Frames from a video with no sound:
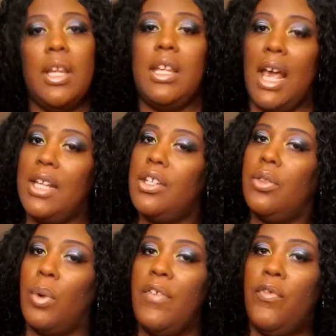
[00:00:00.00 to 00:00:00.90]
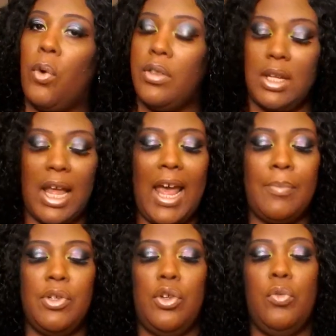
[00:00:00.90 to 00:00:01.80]
Yes, 3/4
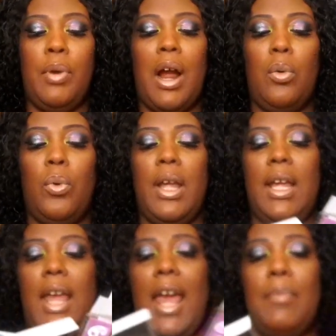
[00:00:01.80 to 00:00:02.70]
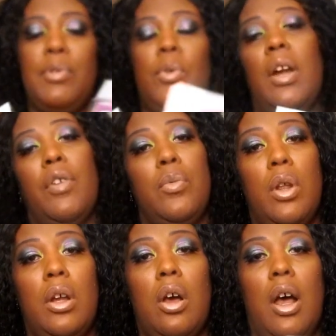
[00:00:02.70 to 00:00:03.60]
caps, U-part wig caps, whatever you
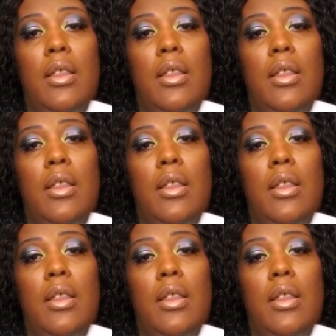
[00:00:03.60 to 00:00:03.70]
want to call